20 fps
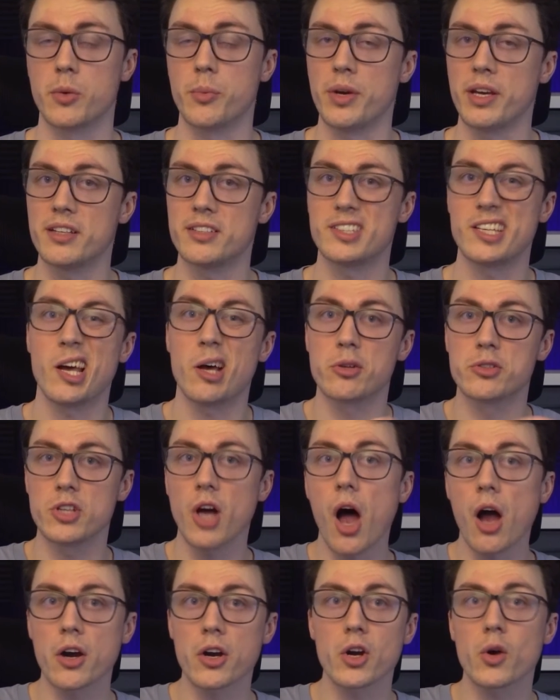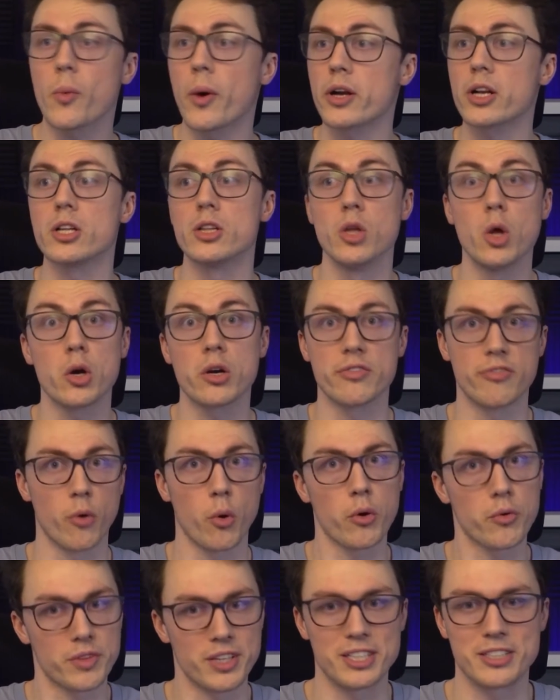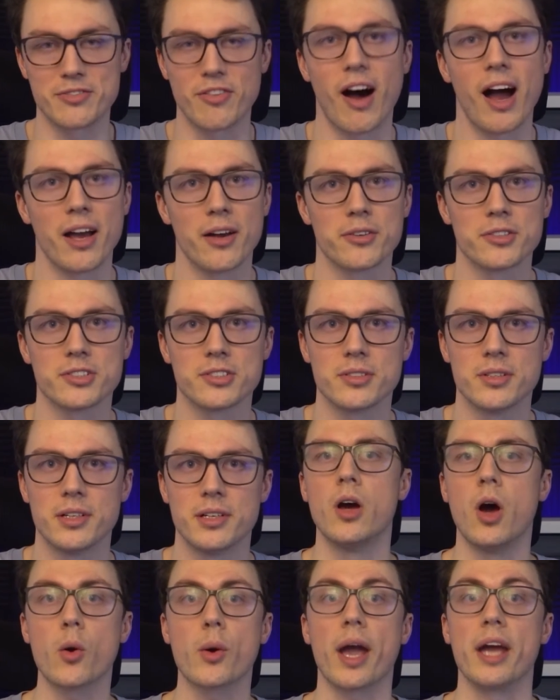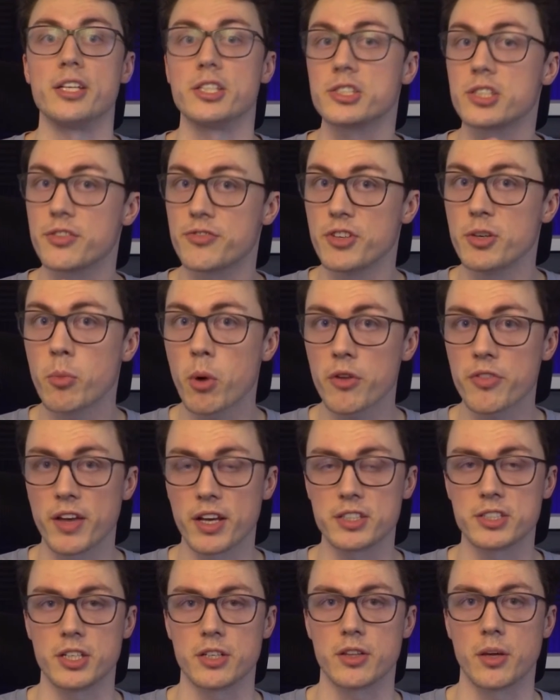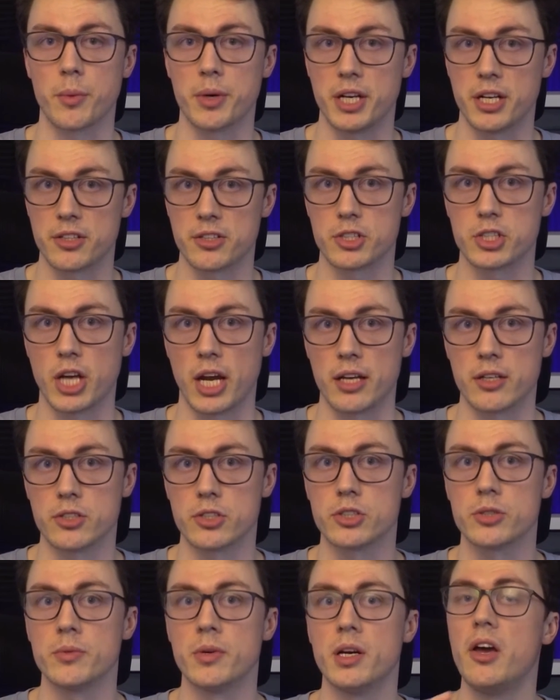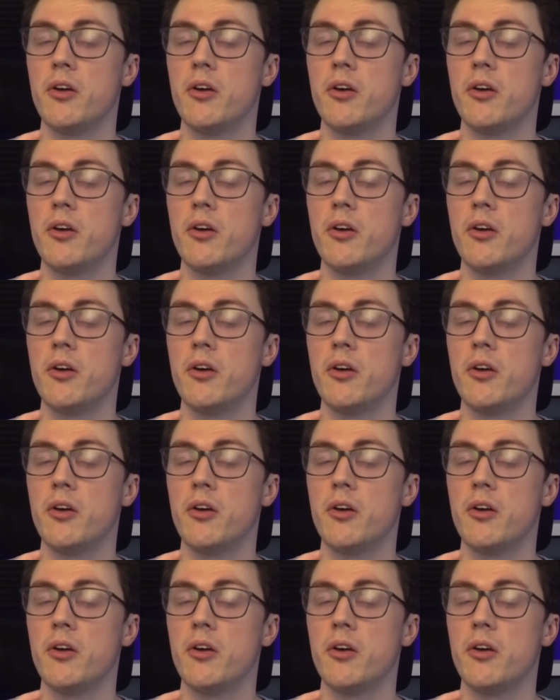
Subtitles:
that we can tell Docker where to look for these files. Okay, just a few more things here that we need to change.